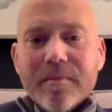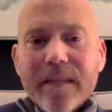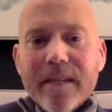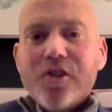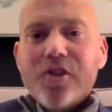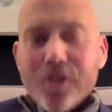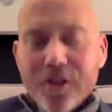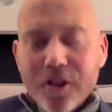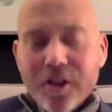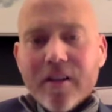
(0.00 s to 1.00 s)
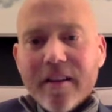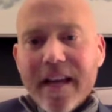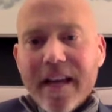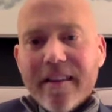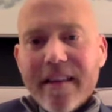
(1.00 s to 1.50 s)
ensure
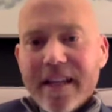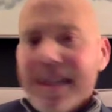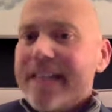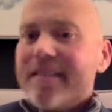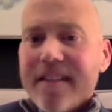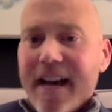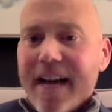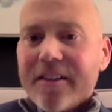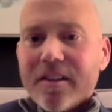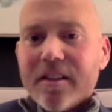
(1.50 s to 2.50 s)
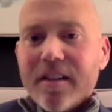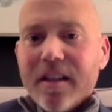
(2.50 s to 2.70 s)
that you get to the doctor.